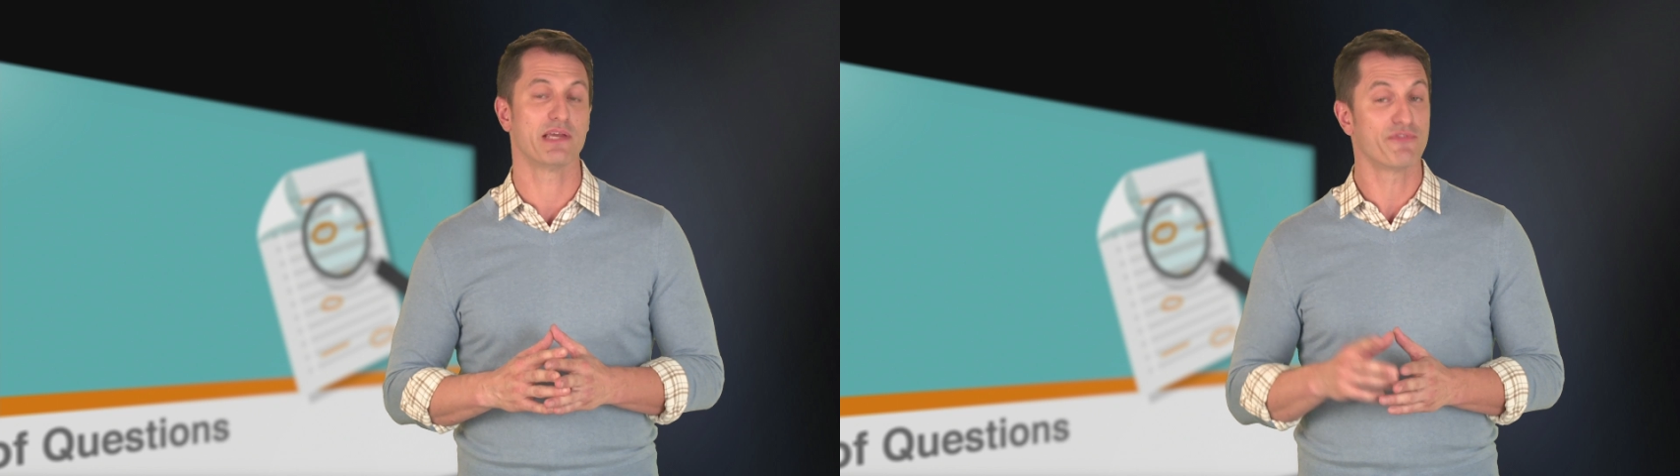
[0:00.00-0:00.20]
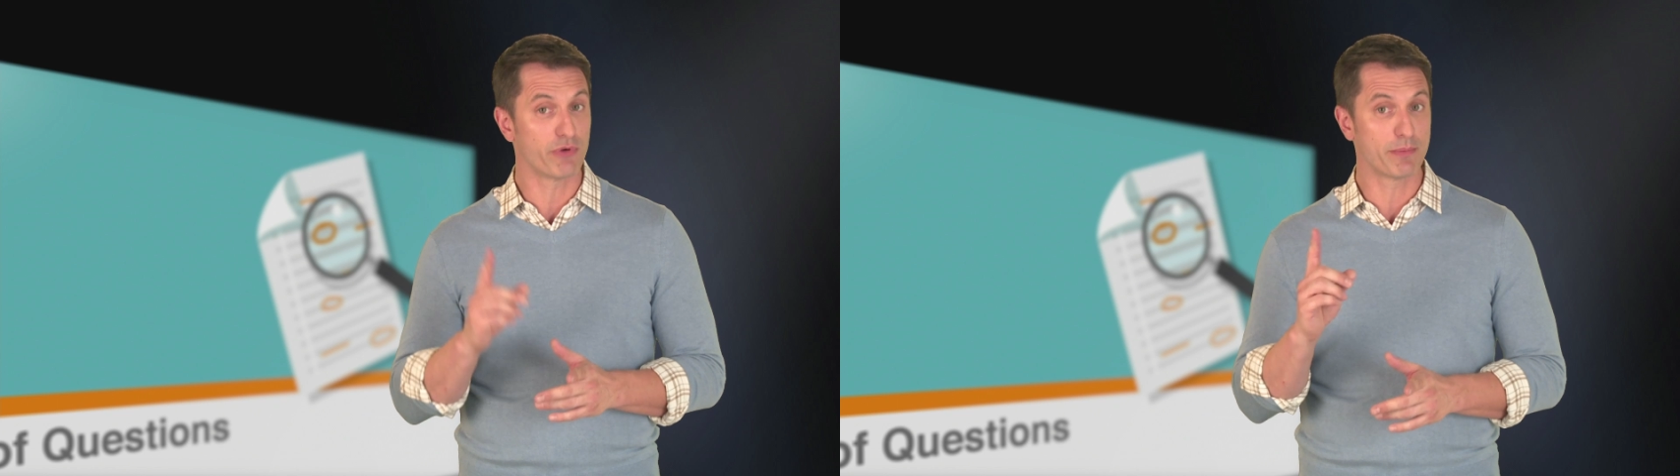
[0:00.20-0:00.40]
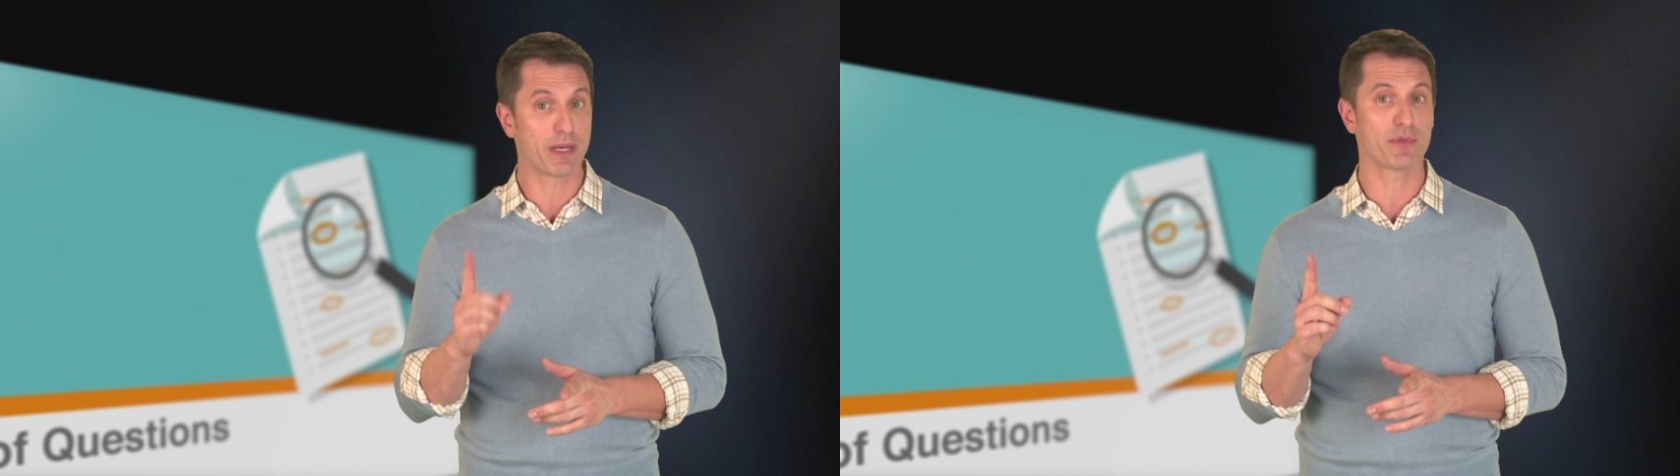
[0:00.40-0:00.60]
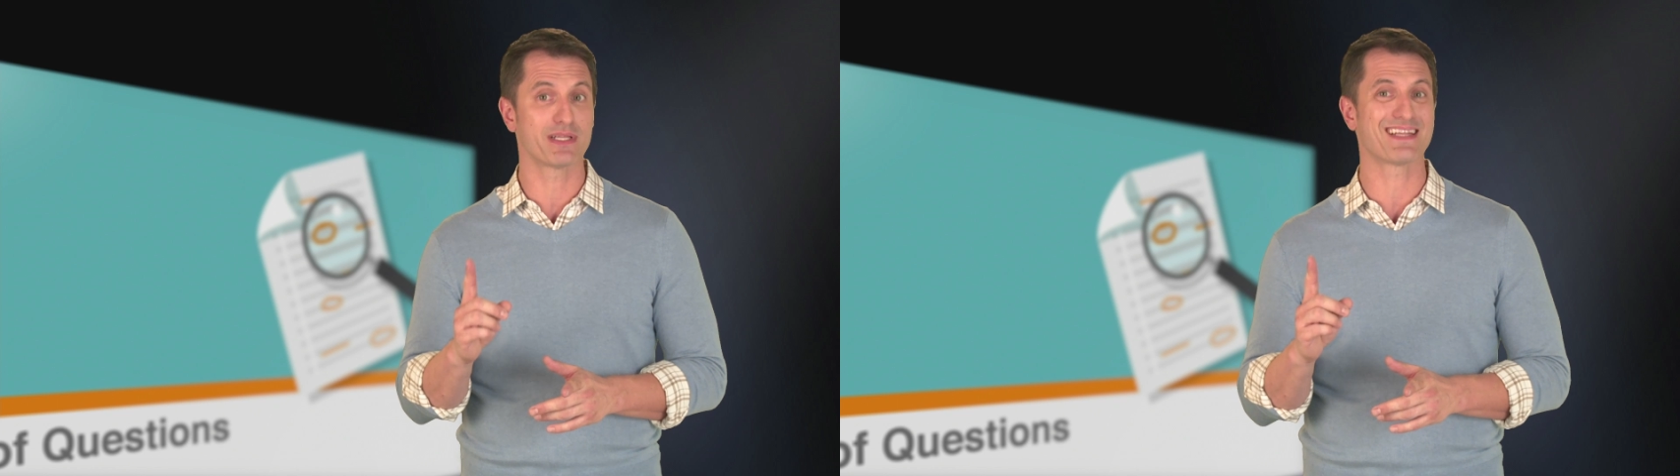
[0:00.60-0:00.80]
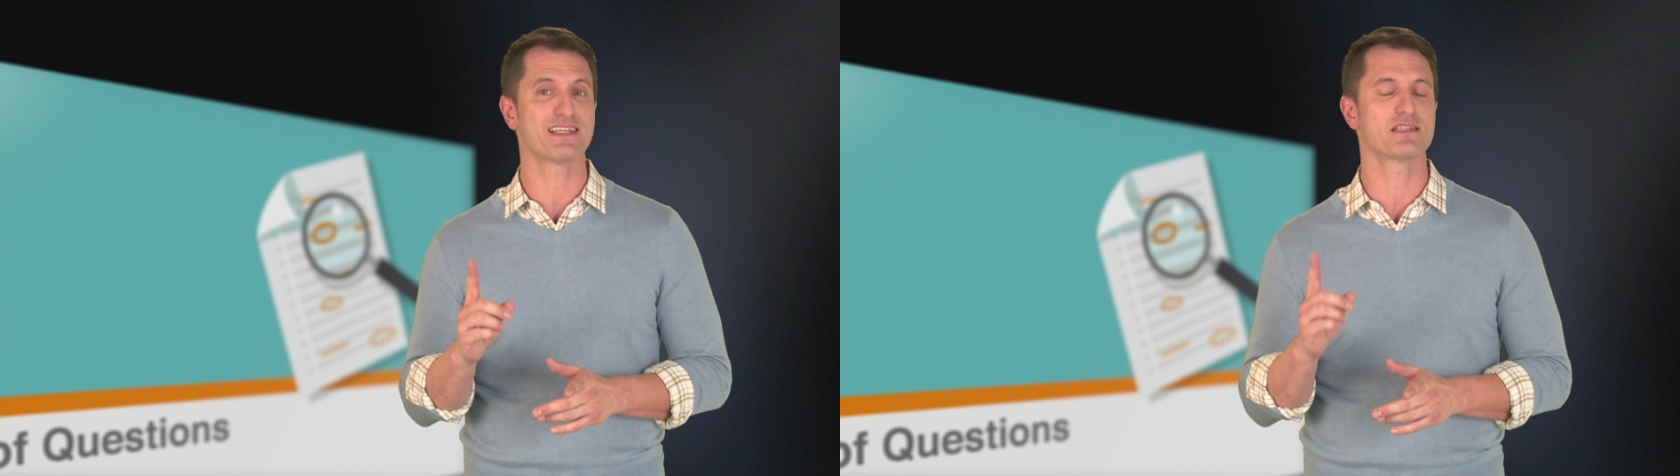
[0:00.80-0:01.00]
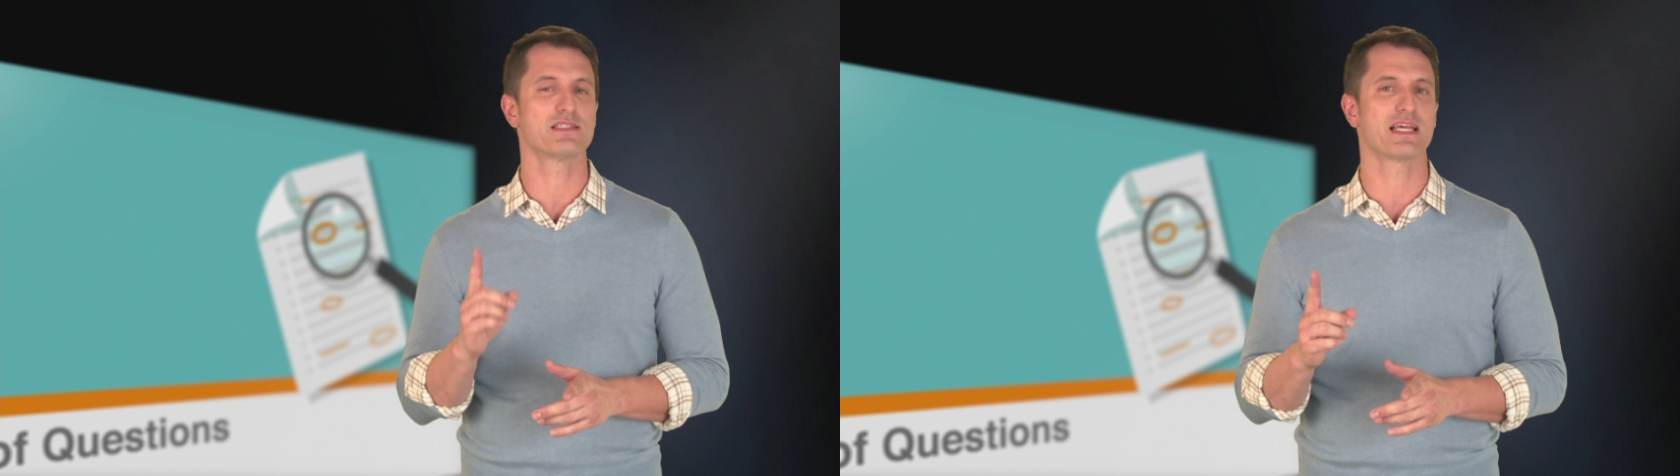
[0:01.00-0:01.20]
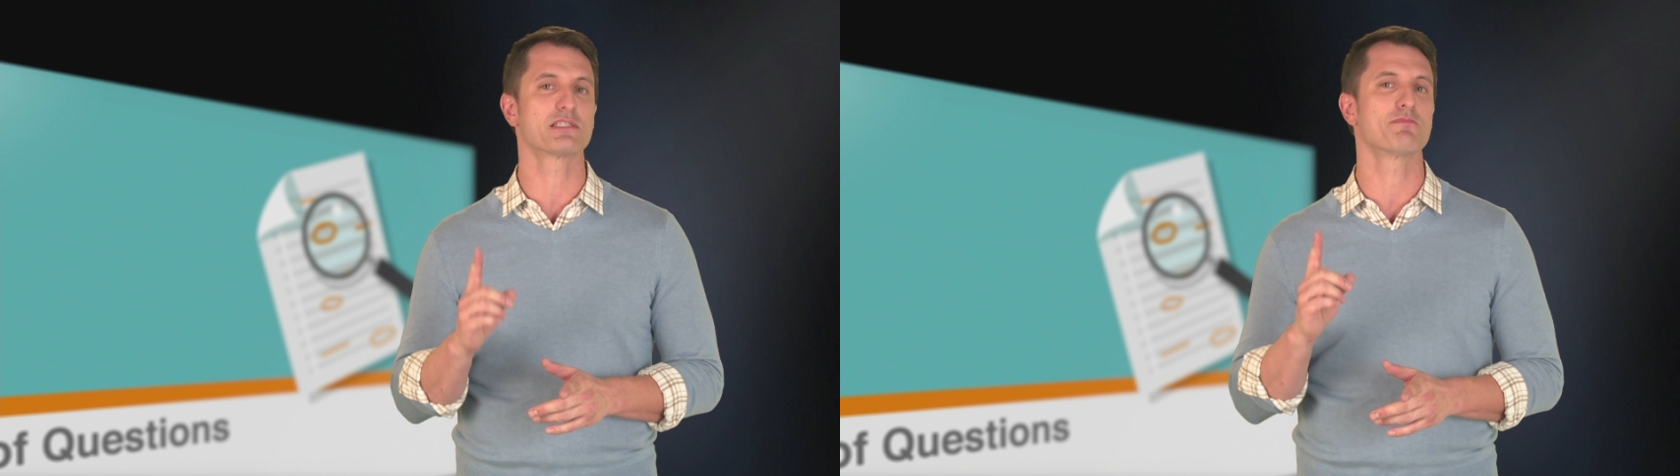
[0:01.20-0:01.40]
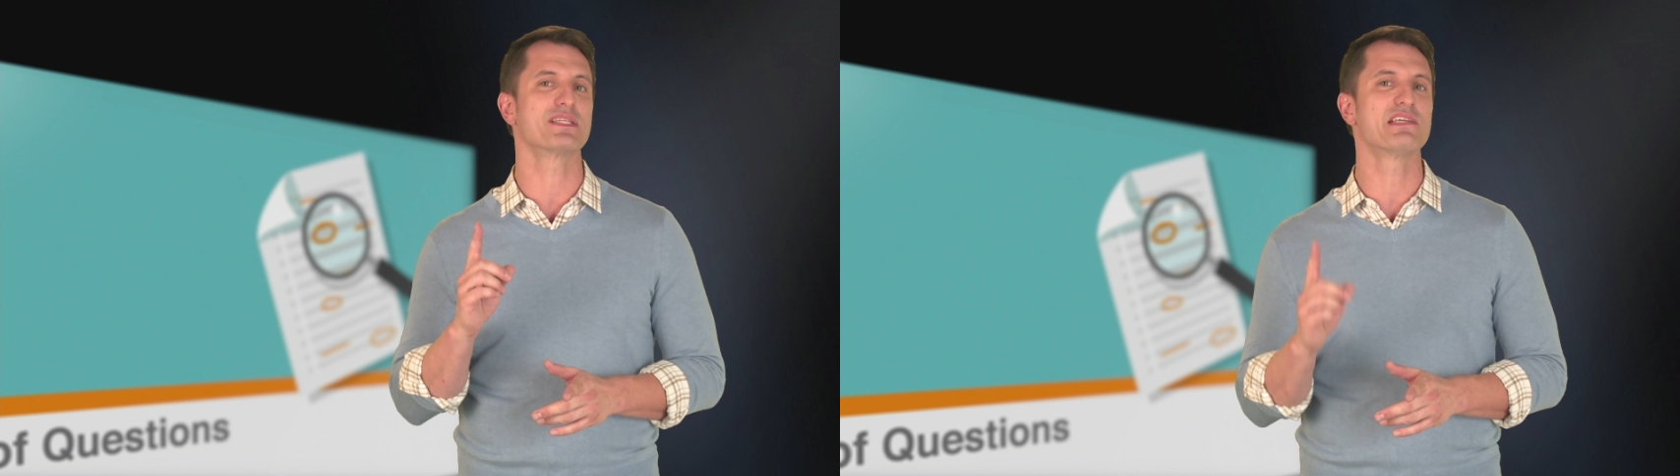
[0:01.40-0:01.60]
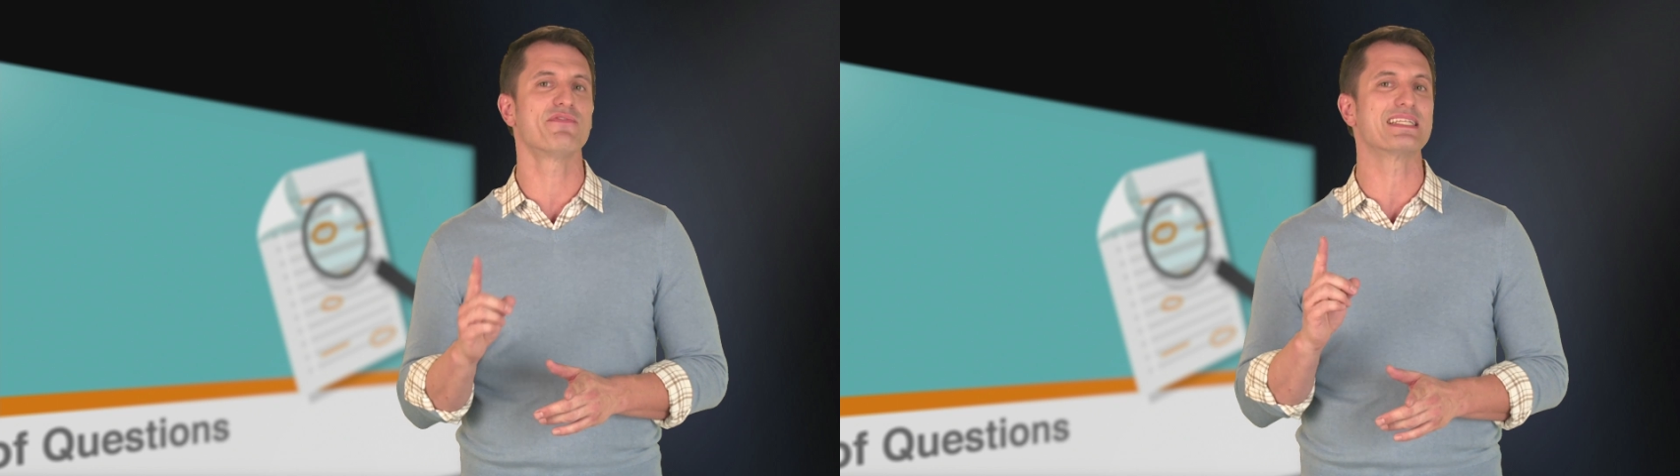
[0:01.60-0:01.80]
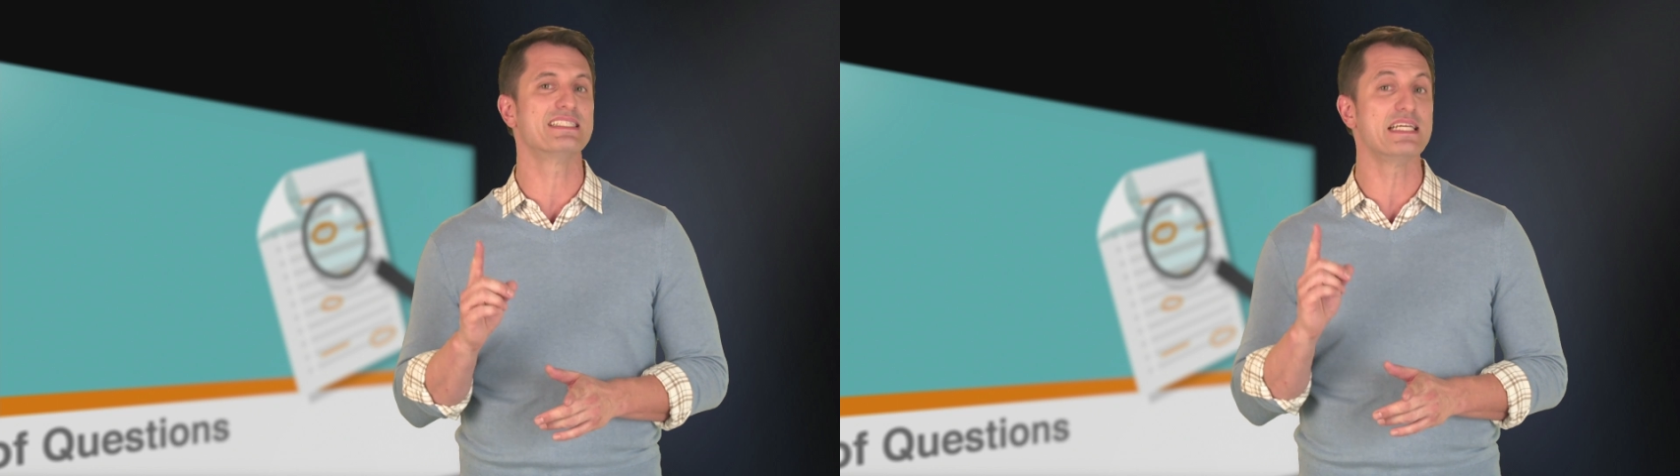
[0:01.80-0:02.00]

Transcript: if you remember that this is a specific